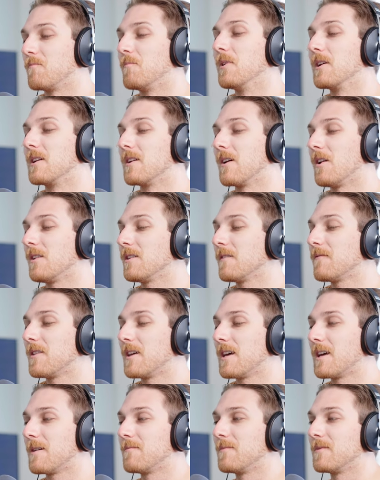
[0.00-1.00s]
But all of
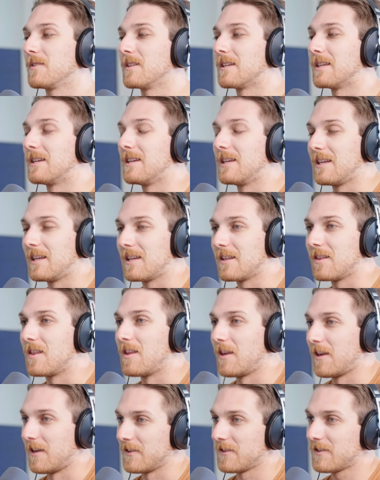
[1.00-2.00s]
them need
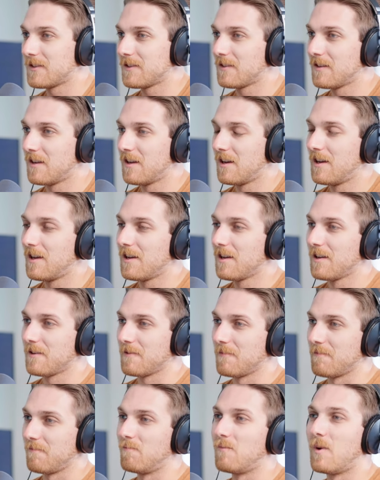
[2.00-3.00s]
this
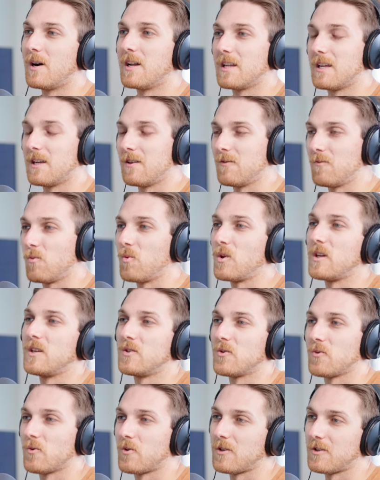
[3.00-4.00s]
money
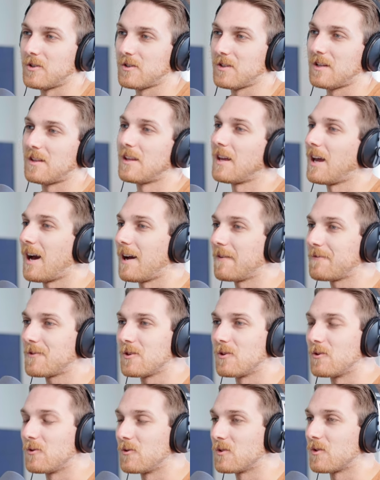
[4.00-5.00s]
resource that they have to
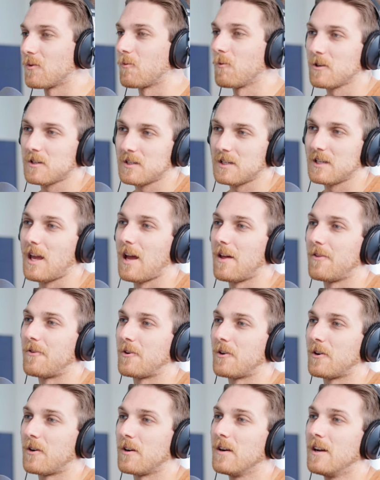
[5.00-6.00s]
use to work
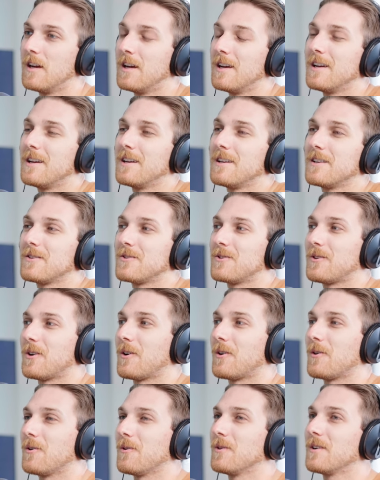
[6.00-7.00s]
together.
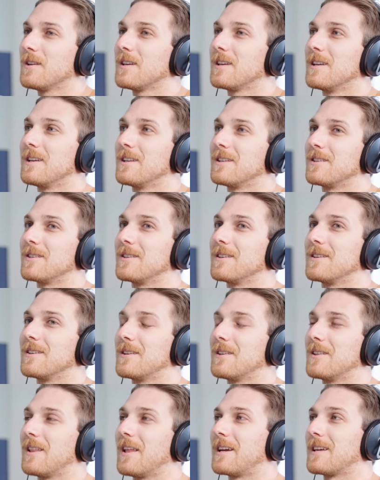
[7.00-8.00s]
So
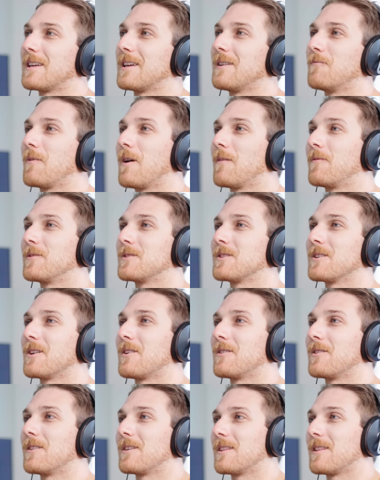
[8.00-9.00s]
like in reference to
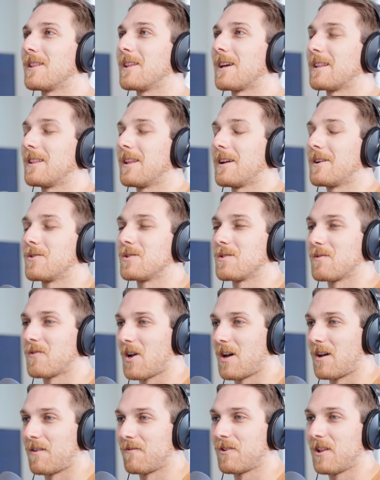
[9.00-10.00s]
all the like layers of
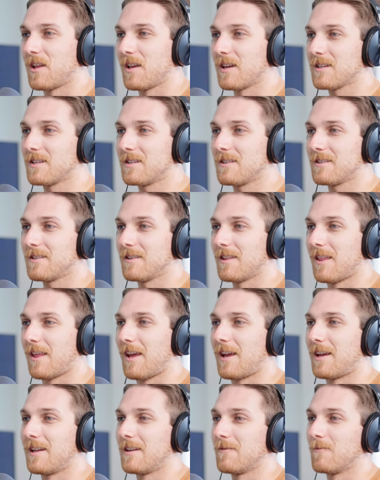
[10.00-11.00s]
conflict
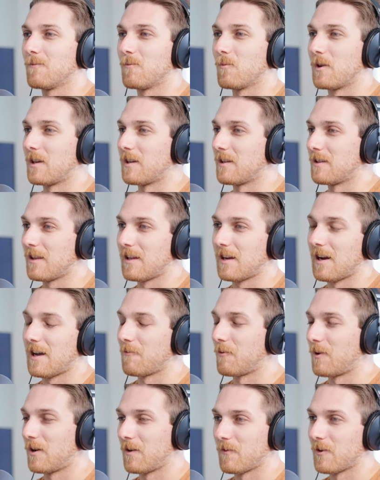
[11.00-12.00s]
that we that I
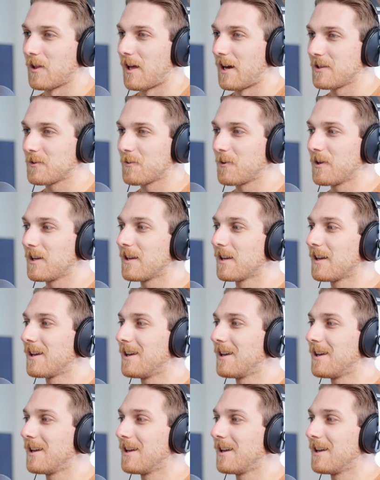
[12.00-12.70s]
went over last week,